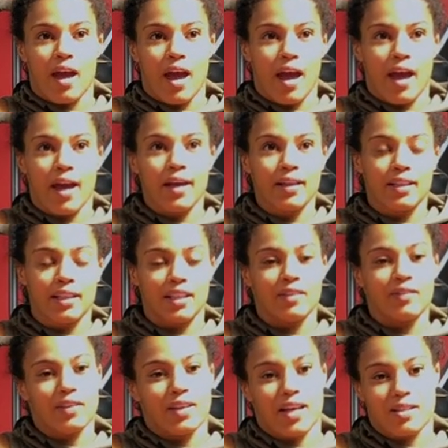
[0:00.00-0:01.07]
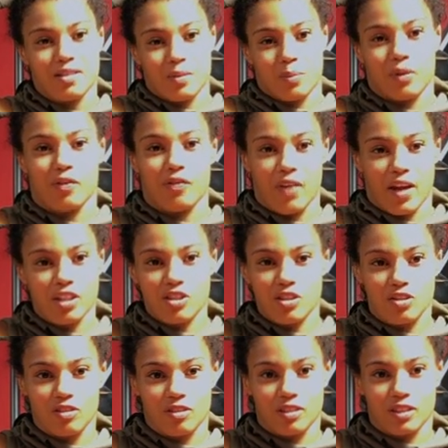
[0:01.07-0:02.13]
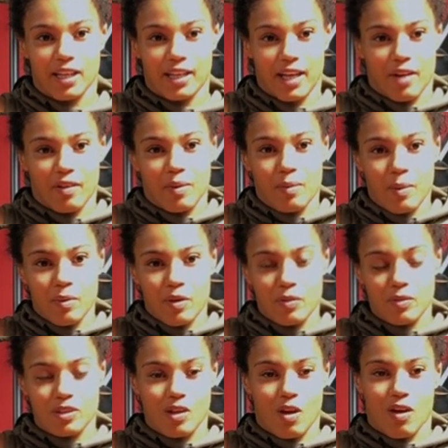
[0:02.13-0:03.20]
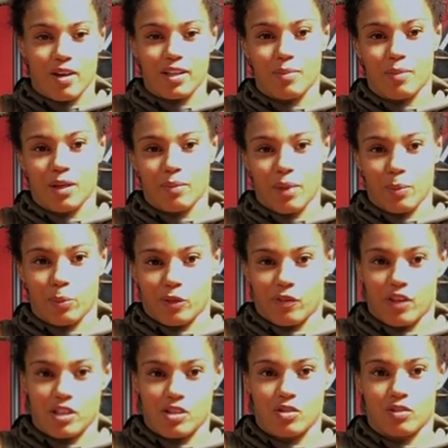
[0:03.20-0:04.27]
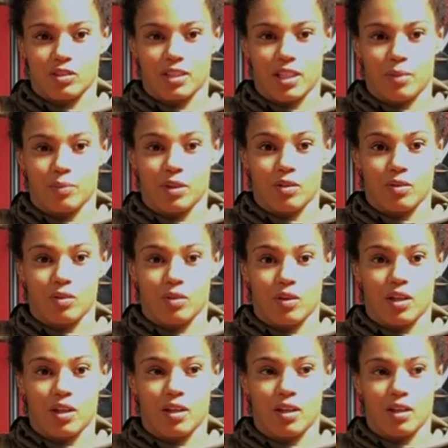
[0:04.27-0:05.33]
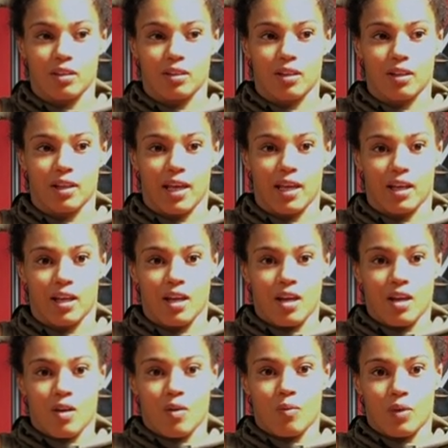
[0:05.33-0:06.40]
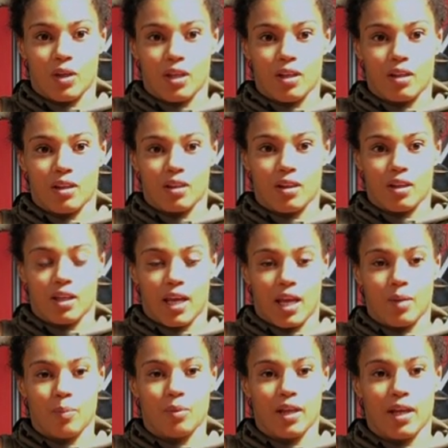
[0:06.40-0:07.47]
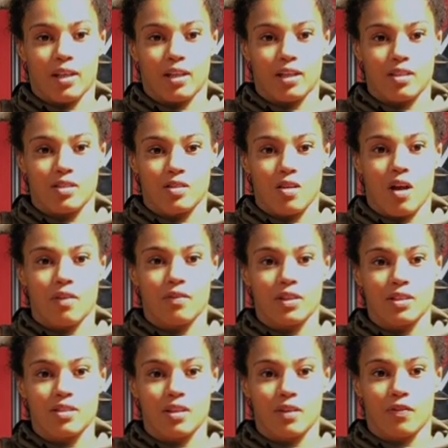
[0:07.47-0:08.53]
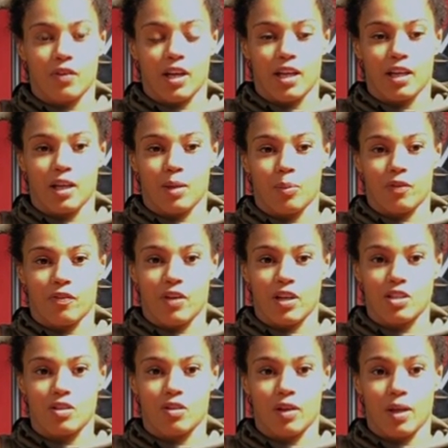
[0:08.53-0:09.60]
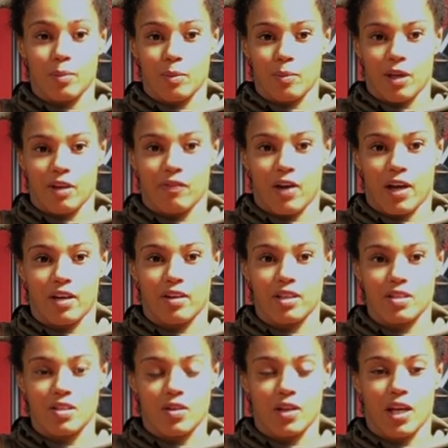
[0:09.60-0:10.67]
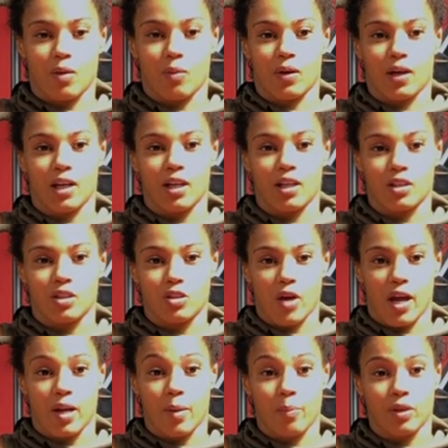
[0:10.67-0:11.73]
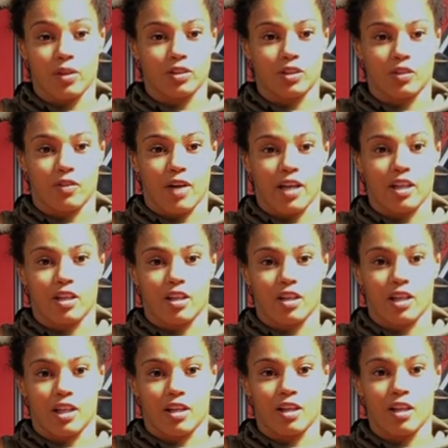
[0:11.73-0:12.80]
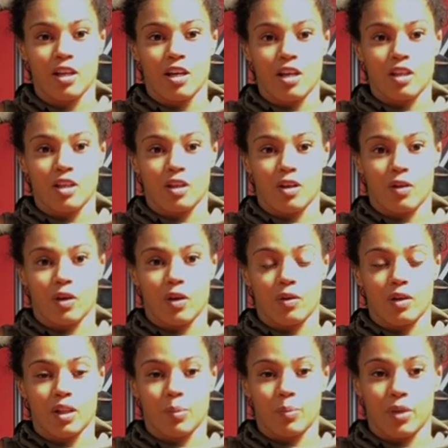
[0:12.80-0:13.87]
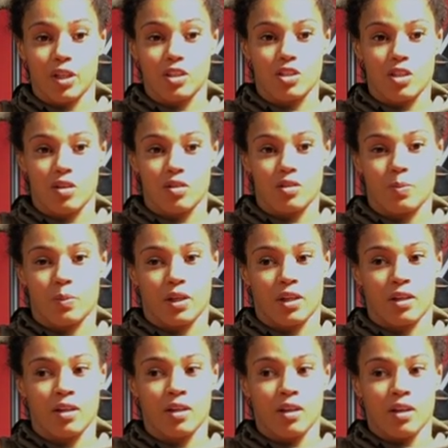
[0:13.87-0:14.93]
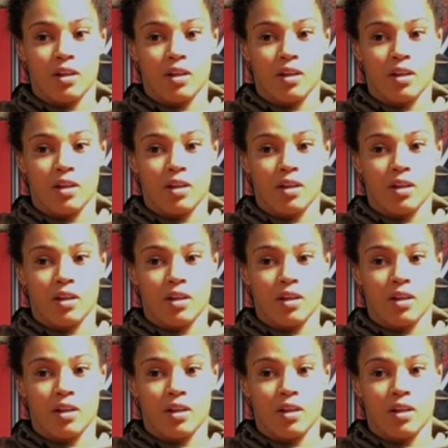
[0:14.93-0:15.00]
and even as a professional. Like, I remember it was hard to make my professional debut. Like, the game plan is obviously for any professional MMA fighter is, okay, we're going to try to build your record and, you know, go to the big shows. But